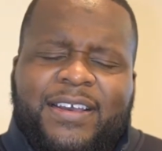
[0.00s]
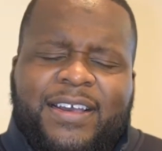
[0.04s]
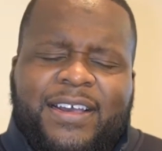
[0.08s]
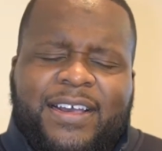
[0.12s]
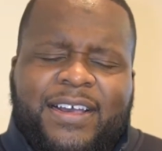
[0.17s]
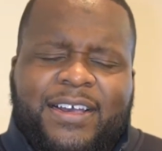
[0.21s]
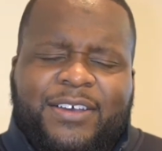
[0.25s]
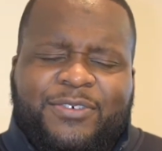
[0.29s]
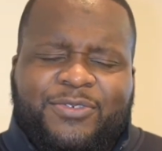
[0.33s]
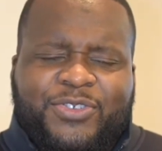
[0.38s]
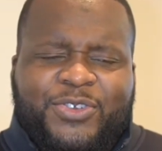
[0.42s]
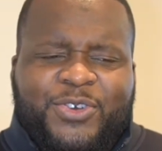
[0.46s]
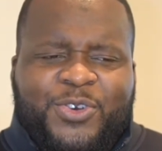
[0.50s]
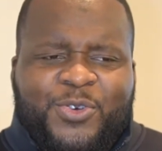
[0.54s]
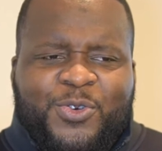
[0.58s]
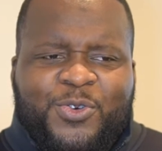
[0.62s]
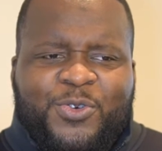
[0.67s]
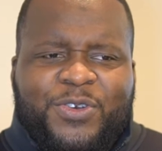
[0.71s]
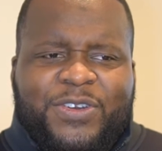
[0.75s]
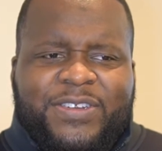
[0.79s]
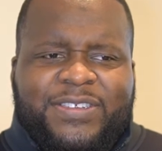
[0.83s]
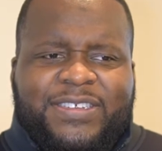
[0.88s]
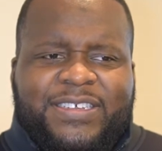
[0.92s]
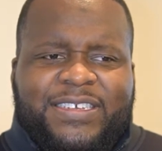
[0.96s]
It was
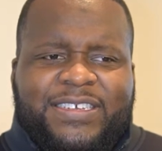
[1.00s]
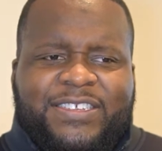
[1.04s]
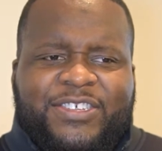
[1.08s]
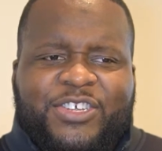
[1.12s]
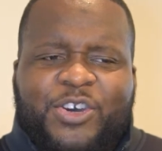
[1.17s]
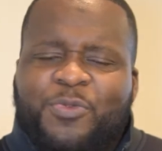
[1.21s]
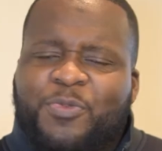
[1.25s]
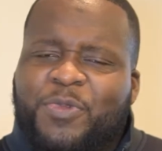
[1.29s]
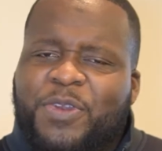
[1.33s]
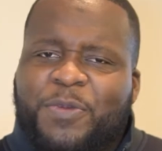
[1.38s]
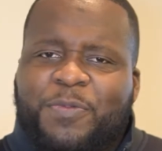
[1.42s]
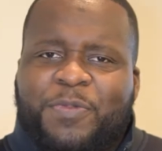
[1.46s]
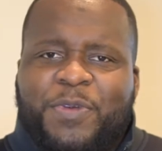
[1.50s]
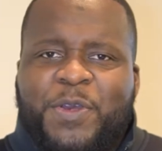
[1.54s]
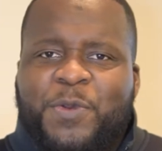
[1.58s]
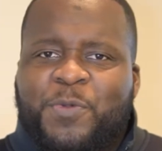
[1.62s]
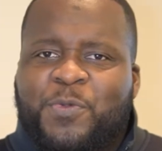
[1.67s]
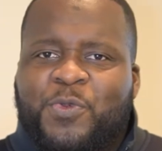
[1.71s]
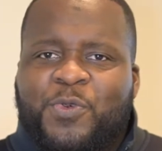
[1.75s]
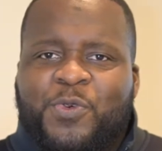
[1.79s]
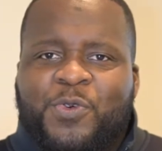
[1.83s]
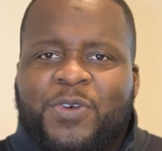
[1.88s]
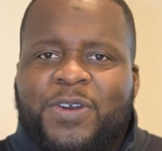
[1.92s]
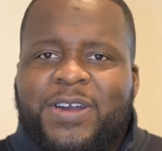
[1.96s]
cool to see so many
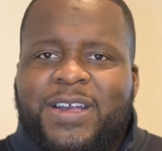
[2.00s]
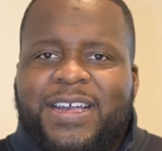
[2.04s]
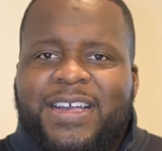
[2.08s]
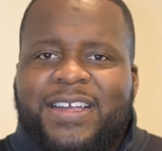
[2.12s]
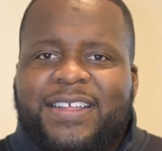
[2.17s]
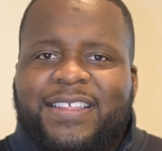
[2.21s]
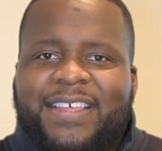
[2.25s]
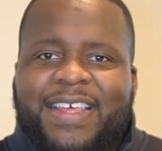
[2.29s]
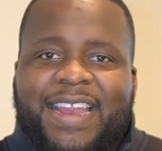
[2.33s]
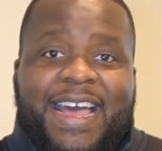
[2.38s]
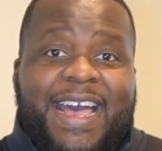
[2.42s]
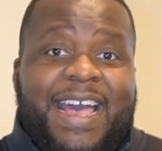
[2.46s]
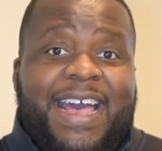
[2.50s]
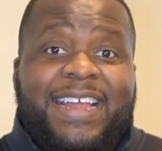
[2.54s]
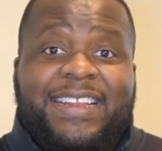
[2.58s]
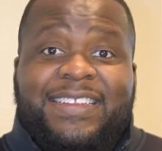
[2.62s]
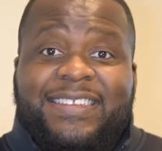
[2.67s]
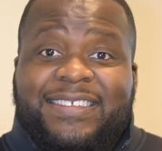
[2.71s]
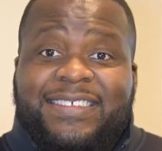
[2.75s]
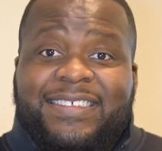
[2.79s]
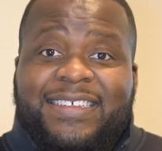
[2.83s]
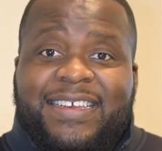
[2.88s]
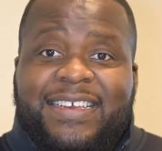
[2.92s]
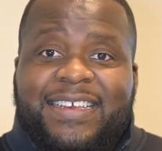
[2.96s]
people that I
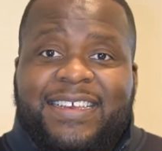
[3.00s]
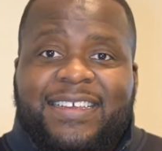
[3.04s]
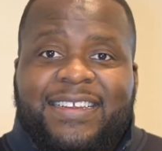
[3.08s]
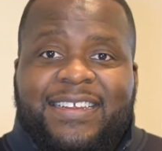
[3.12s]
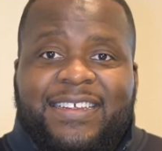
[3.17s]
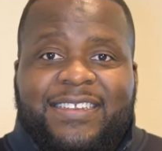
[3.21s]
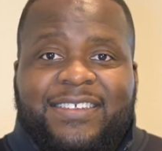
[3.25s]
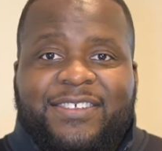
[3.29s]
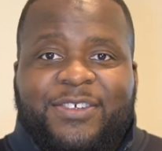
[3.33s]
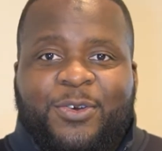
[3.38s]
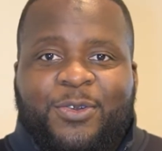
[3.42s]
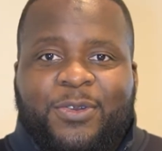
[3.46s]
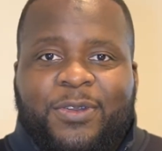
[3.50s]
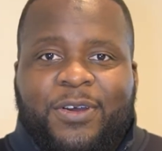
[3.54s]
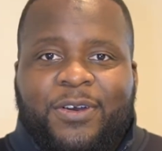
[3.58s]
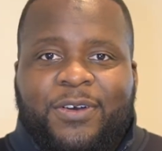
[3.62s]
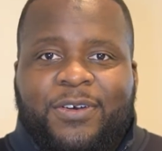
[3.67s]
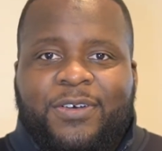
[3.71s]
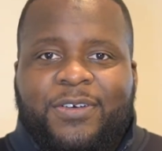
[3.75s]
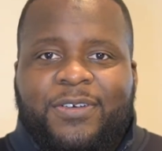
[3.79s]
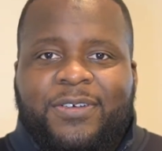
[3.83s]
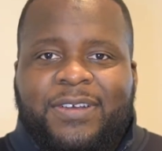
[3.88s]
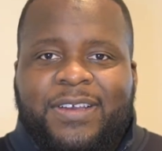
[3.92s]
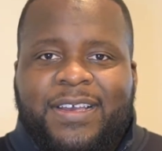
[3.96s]
hadn't seen in so
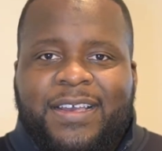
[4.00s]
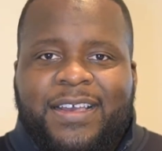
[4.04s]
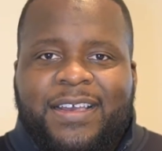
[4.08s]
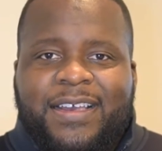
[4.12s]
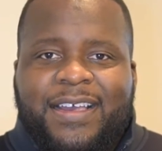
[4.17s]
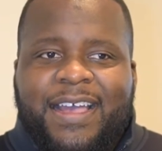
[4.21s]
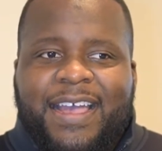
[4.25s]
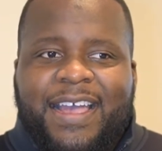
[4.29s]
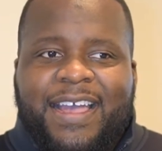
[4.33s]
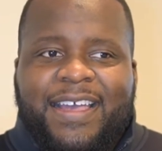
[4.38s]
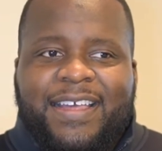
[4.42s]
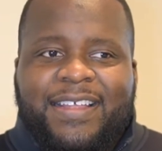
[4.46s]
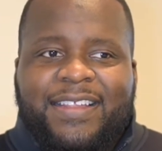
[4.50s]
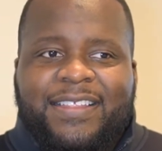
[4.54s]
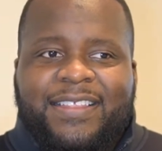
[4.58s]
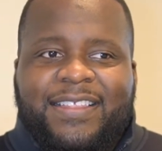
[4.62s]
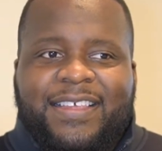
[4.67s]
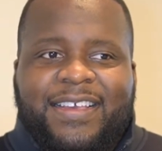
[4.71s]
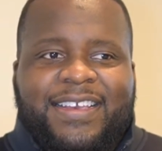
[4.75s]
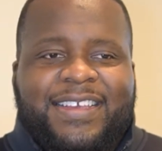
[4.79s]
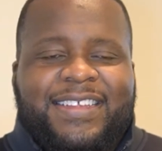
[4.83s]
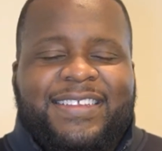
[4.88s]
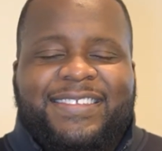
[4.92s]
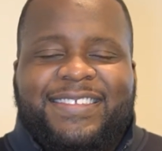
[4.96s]
long. And
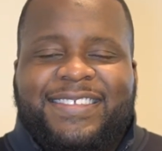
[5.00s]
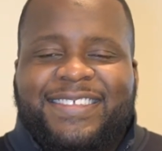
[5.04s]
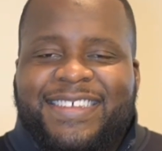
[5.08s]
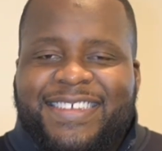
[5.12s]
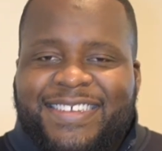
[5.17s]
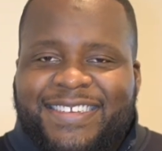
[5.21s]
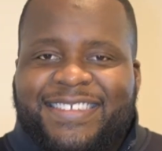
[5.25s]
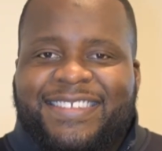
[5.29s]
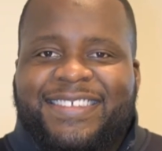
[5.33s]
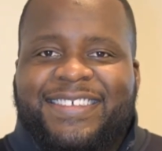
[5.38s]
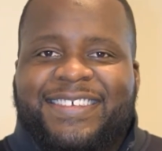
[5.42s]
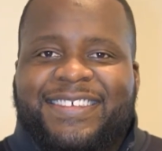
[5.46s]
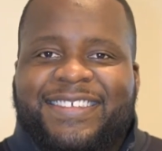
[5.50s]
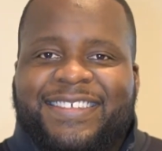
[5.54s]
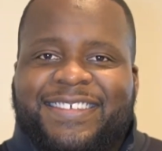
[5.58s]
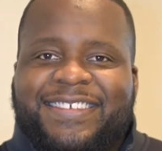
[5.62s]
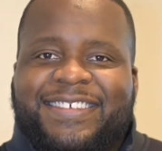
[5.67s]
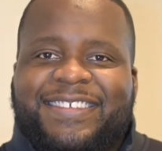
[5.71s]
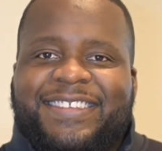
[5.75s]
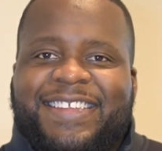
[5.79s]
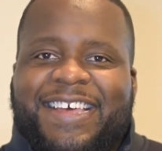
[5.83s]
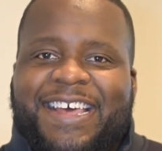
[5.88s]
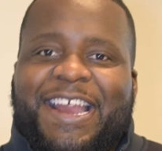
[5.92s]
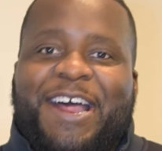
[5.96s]
the consensus
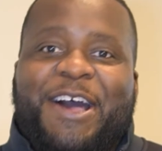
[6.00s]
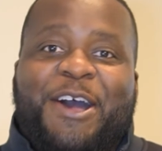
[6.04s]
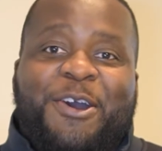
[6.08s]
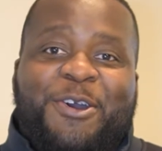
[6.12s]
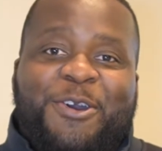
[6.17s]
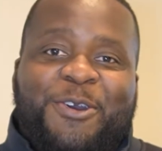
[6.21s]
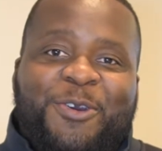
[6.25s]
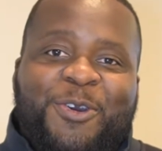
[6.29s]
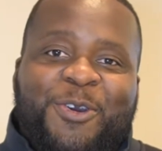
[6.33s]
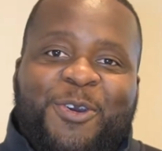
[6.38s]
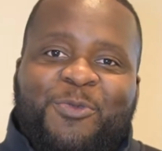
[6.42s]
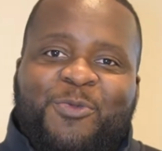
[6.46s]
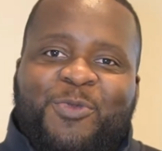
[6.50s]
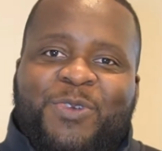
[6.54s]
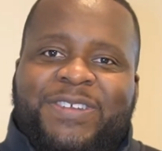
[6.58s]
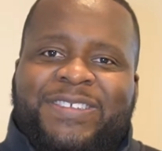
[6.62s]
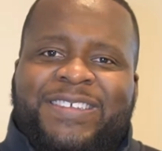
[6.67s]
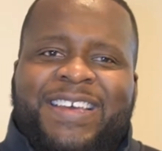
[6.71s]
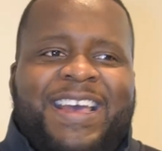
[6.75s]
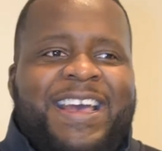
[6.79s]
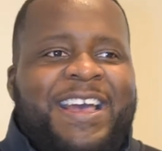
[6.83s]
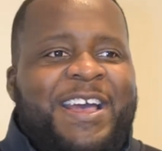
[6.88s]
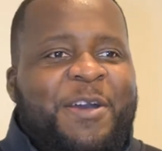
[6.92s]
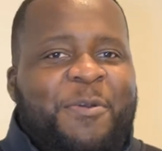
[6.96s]
that I heard was,
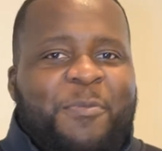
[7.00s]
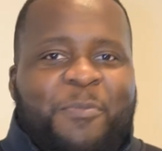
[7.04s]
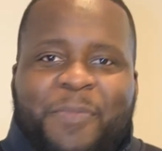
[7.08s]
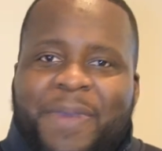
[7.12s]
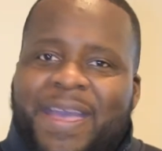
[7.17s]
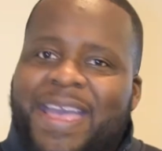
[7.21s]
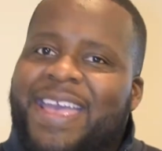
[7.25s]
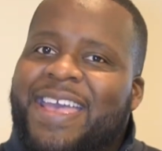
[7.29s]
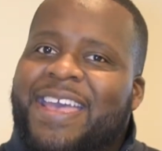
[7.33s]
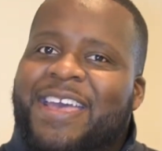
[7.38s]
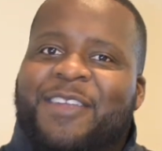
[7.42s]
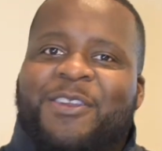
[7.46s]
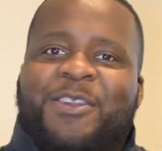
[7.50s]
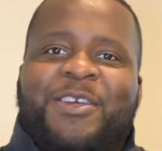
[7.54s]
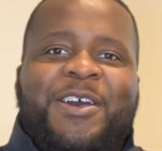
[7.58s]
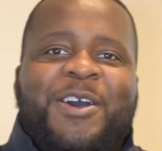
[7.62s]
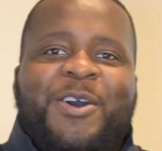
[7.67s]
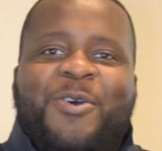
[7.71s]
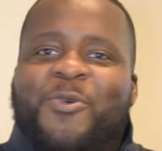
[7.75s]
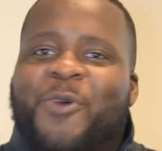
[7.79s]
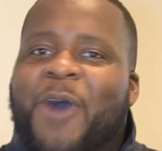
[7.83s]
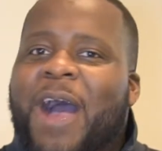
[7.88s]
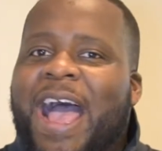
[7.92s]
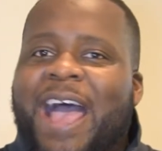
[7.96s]
man,
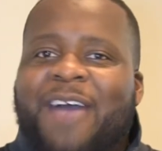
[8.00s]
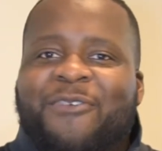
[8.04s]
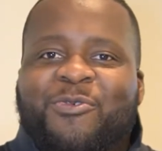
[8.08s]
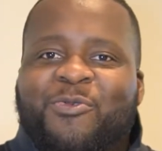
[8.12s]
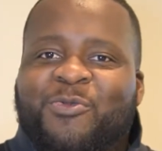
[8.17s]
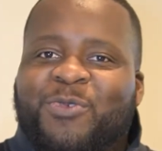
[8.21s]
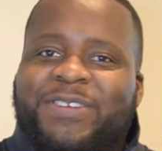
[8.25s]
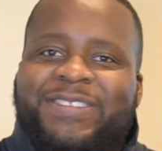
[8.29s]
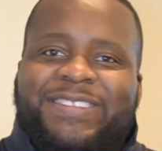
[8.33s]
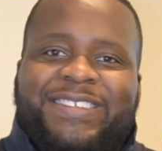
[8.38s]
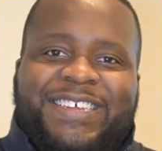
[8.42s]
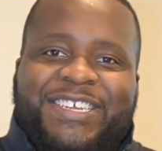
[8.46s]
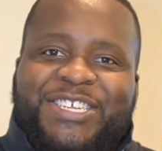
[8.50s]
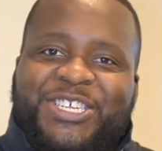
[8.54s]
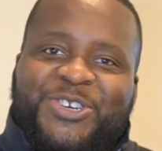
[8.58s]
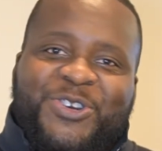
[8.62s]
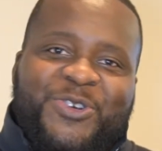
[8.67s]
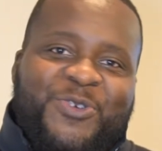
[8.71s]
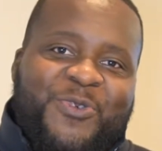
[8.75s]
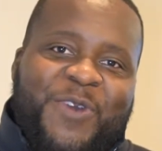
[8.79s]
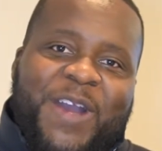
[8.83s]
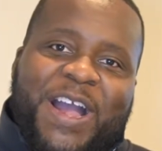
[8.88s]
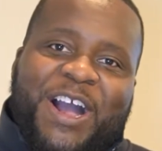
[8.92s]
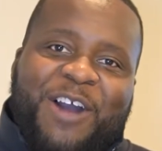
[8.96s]
why haven't we seen you
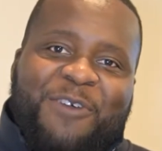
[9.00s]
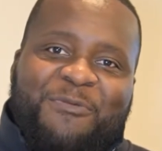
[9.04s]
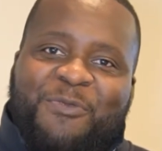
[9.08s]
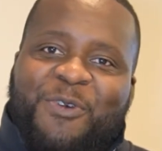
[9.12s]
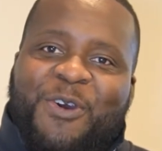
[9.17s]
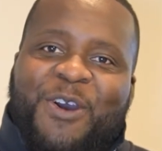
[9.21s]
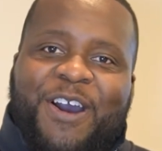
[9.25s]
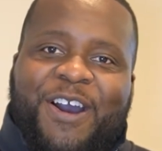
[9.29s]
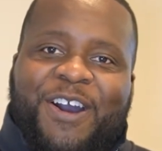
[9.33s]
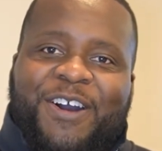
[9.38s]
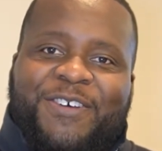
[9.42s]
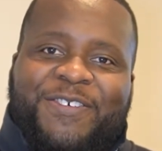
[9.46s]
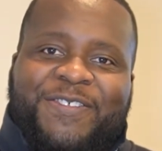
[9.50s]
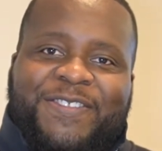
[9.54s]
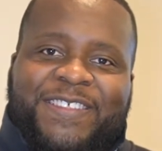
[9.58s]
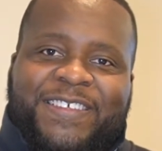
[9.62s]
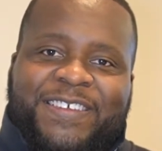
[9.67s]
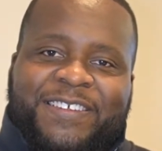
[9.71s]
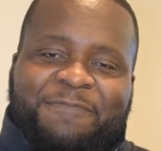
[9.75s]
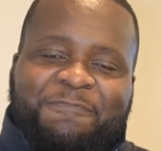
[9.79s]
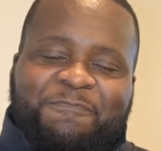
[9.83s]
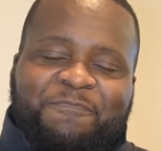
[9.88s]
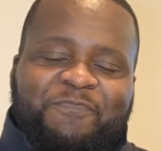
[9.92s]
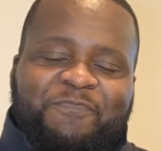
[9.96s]
around more often?